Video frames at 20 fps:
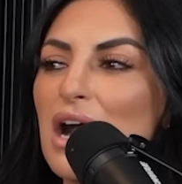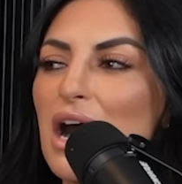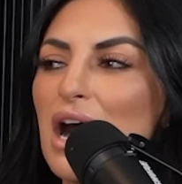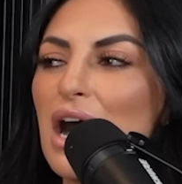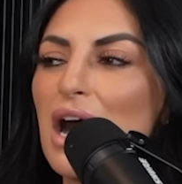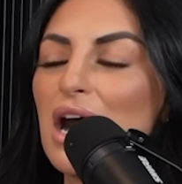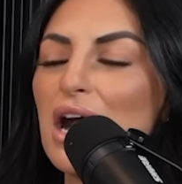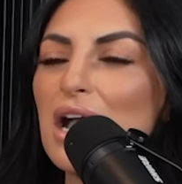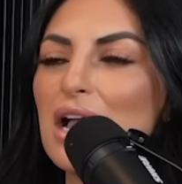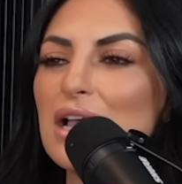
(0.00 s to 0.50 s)

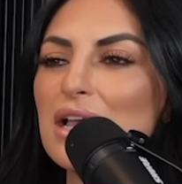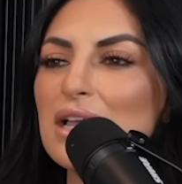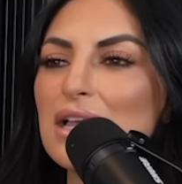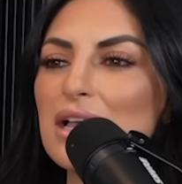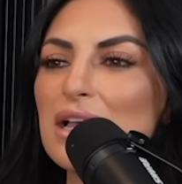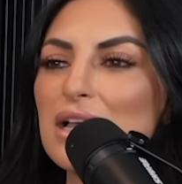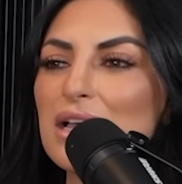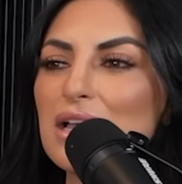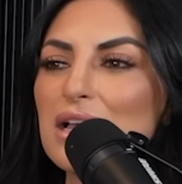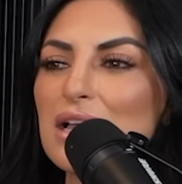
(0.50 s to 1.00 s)
I
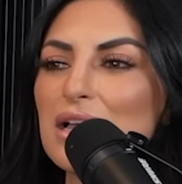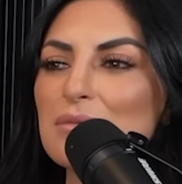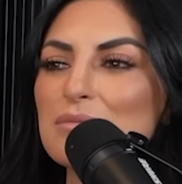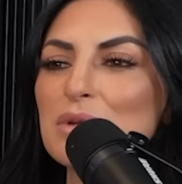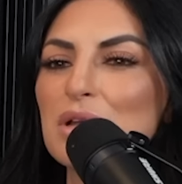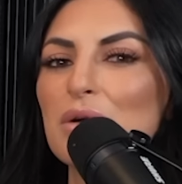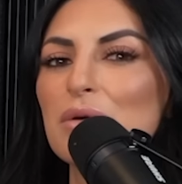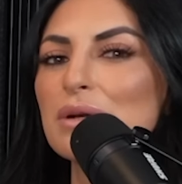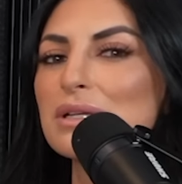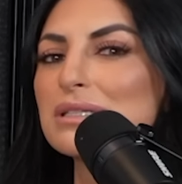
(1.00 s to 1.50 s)
am
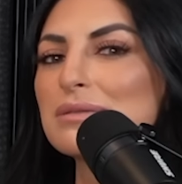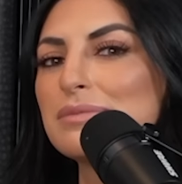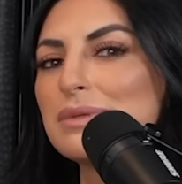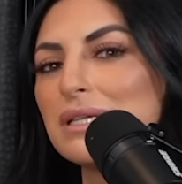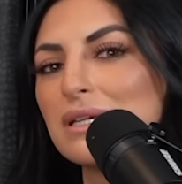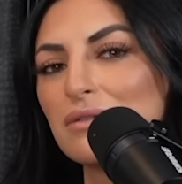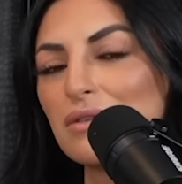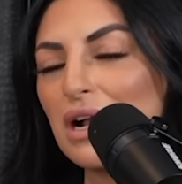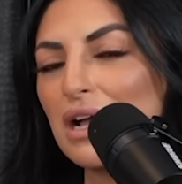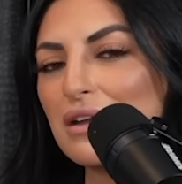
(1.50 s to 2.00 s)
going to
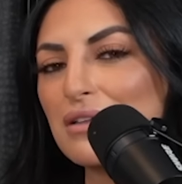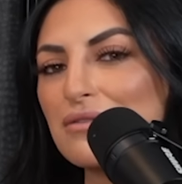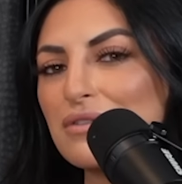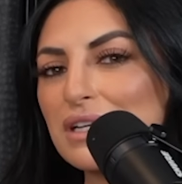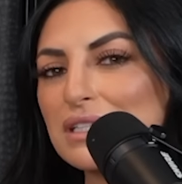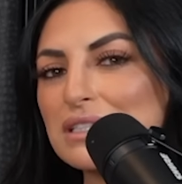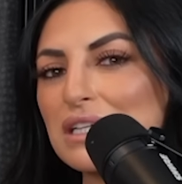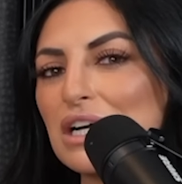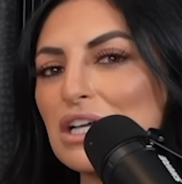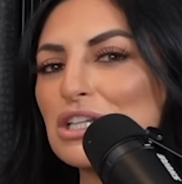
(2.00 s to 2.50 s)
be around
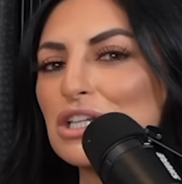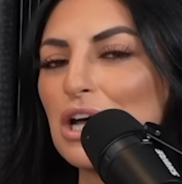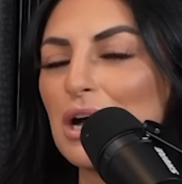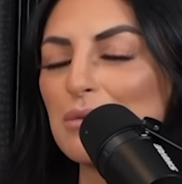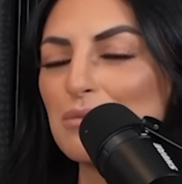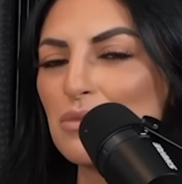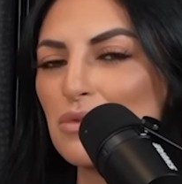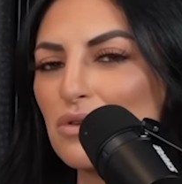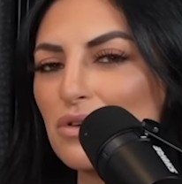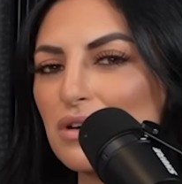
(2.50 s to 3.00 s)
Invicta a
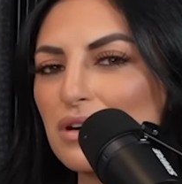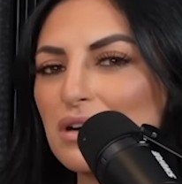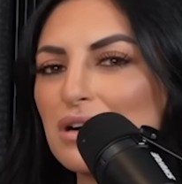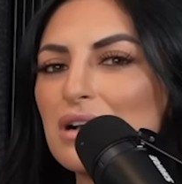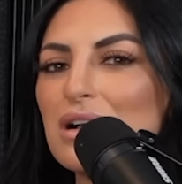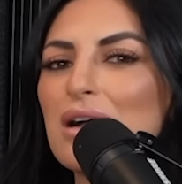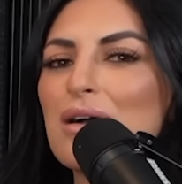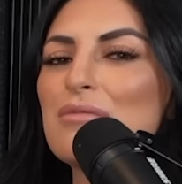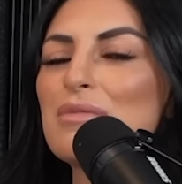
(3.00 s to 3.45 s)
lot more.